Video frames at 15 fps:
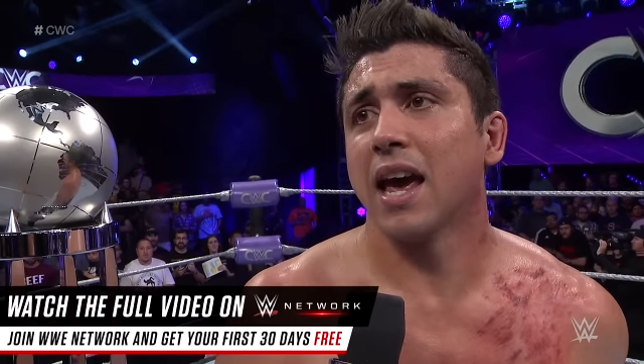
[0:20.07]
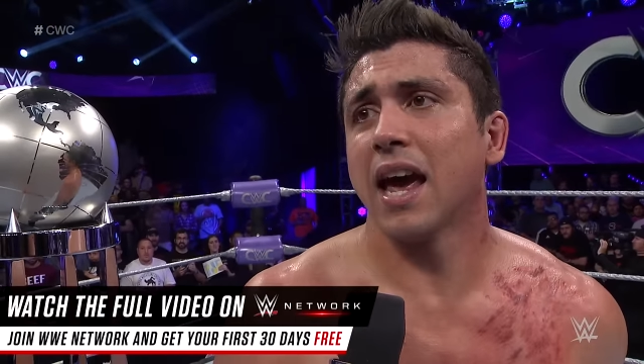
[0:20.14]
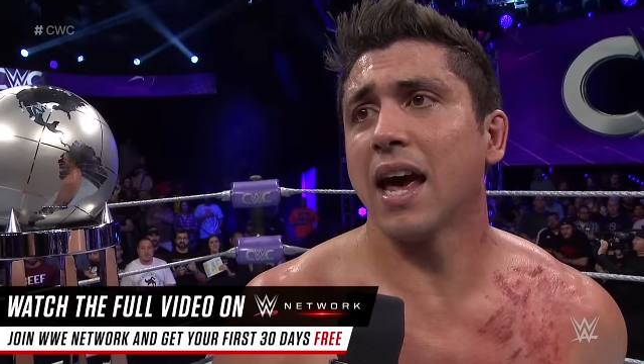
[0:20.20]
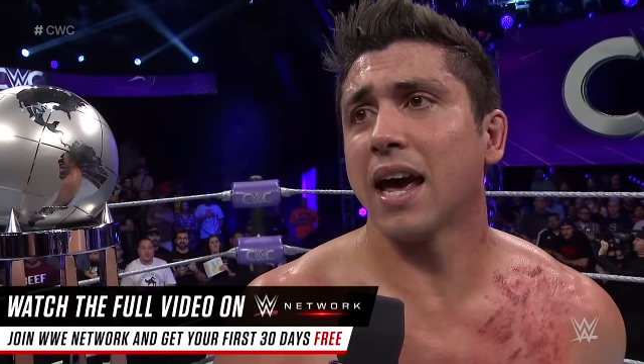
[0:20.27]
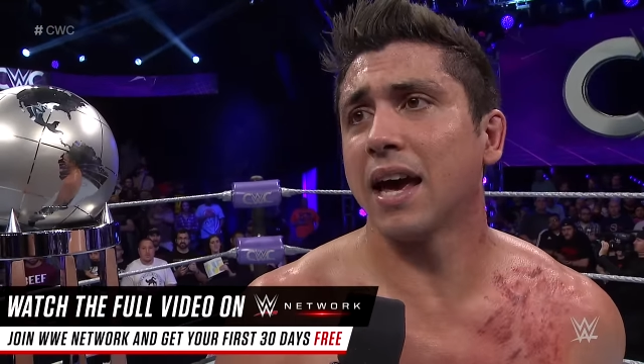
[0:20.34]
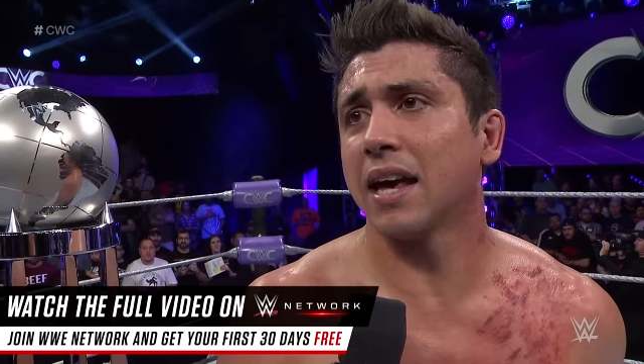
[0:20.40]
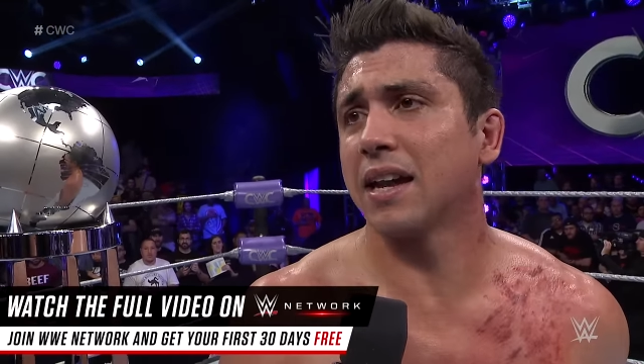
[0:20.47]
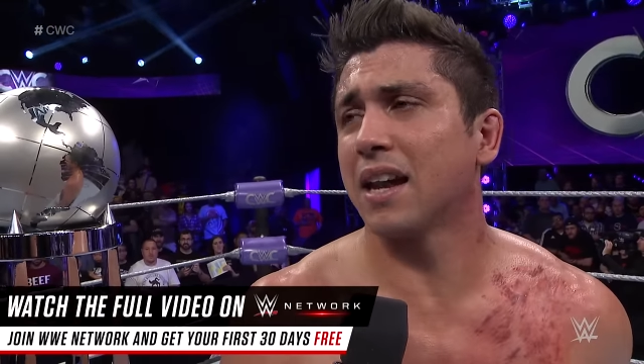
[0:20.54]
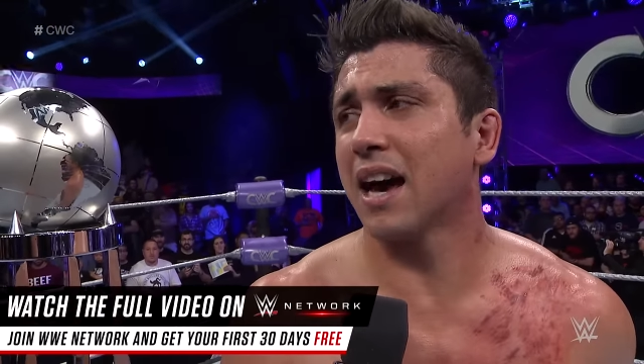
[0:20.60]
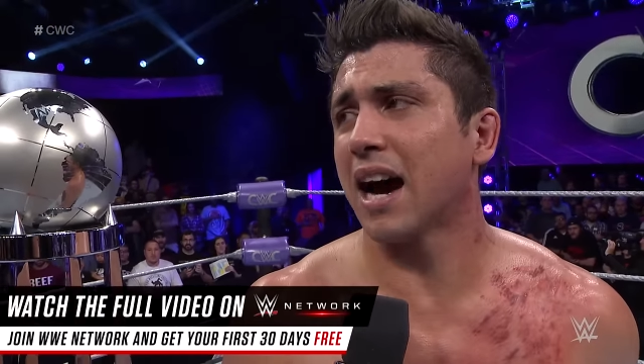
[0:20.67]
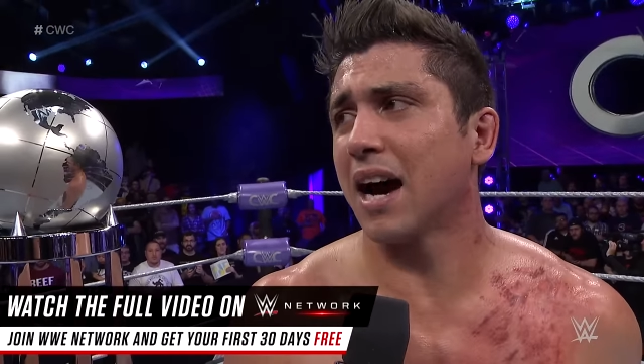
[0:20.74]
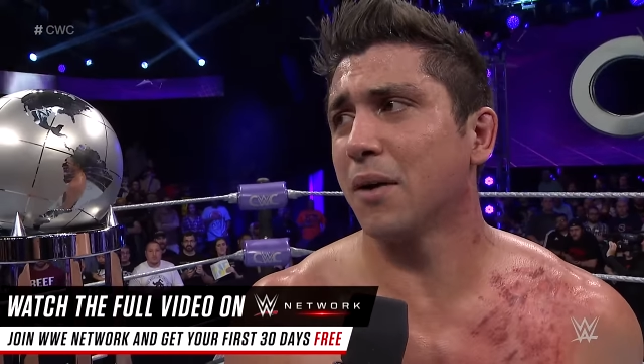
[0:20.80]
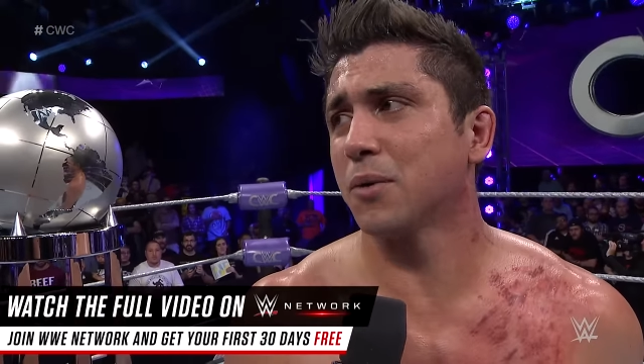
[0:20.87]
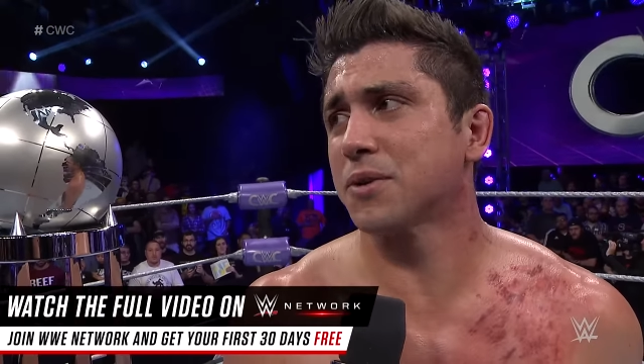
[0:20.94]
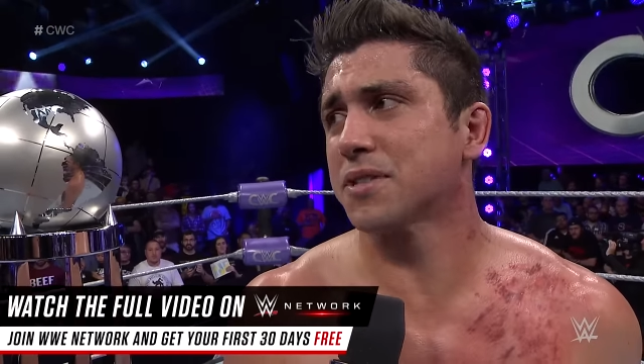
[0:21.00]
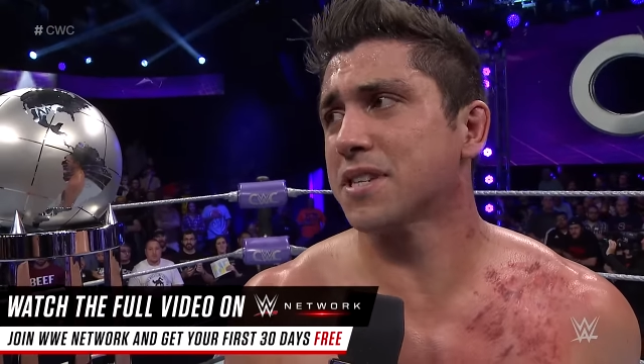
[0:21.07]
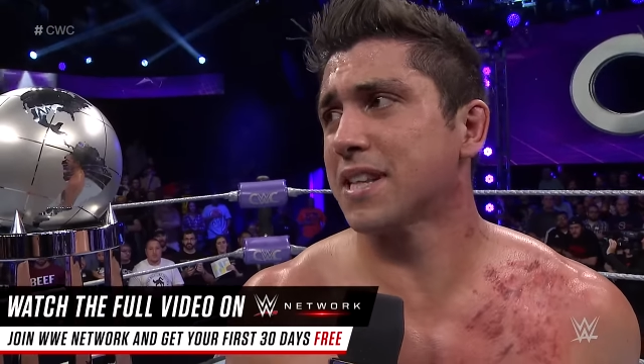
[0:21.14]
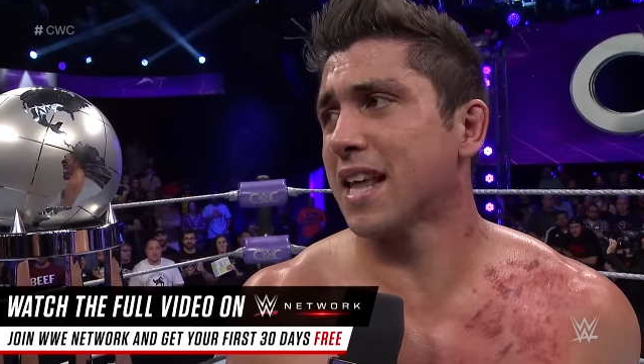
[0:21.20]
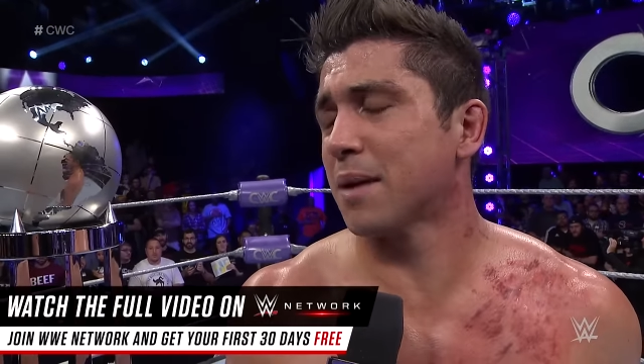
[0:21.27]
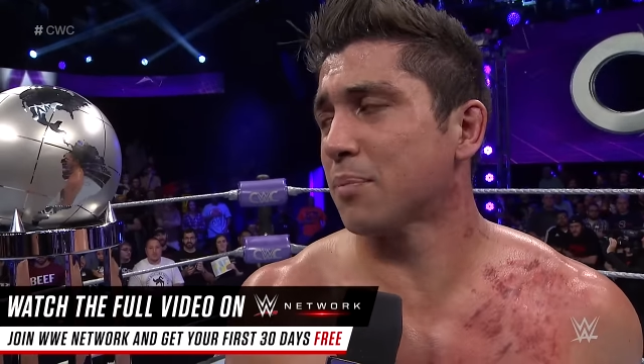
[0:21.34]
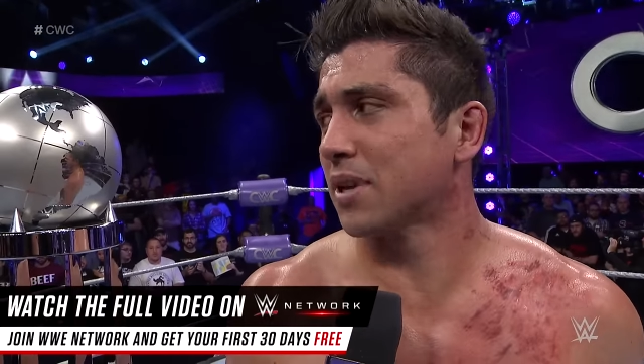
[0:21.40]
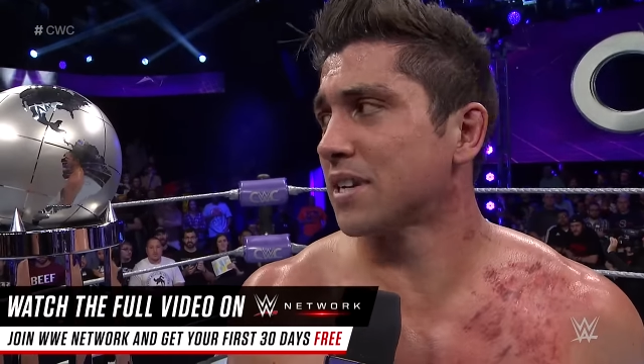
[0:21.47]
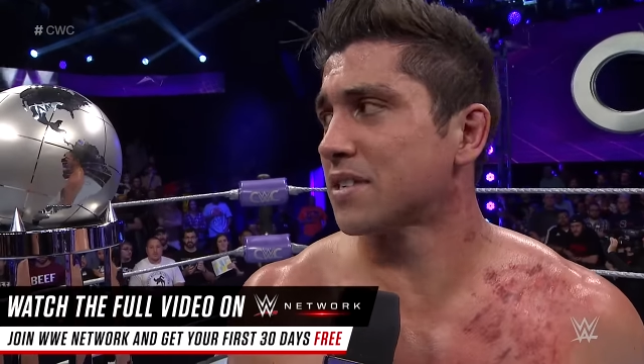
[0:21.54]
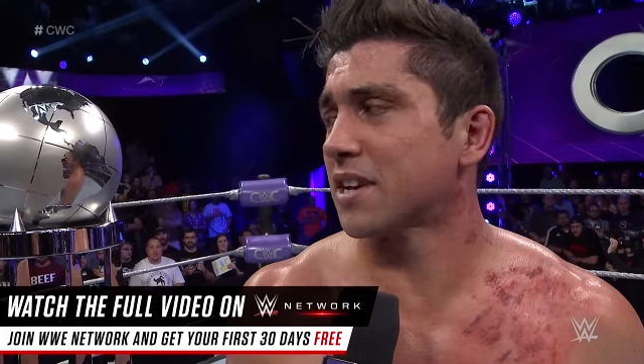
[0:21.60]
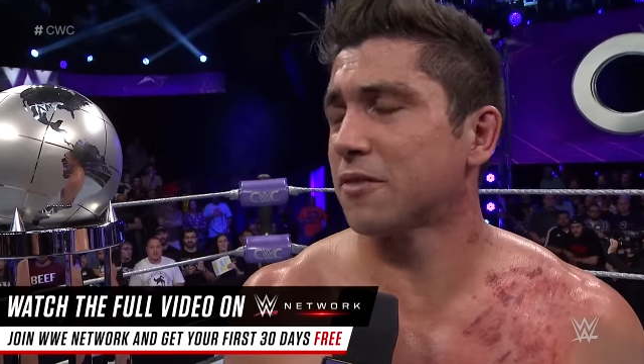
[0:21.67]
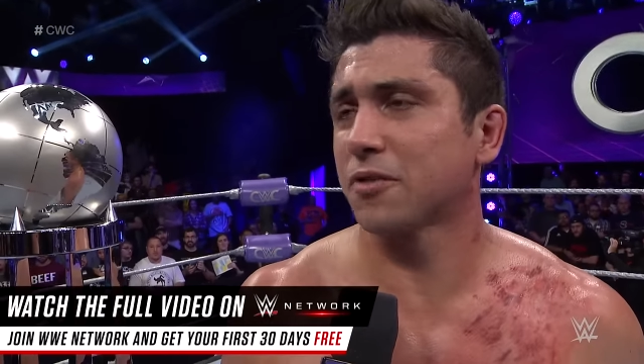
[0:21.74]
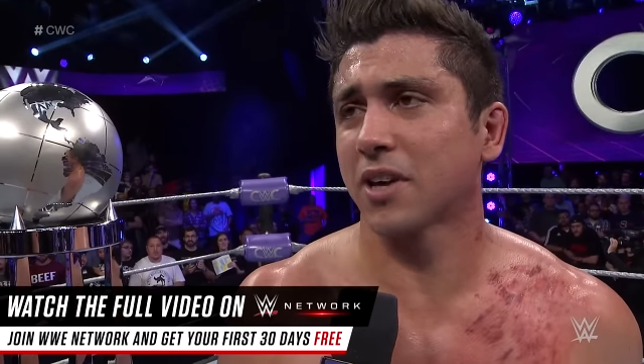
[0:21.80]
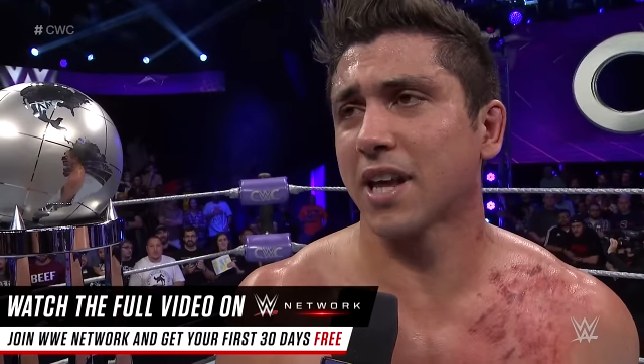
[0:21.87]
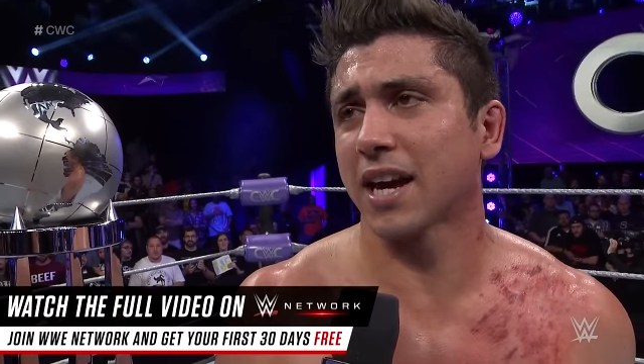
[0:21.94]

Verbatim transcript: And I was in that place and I felt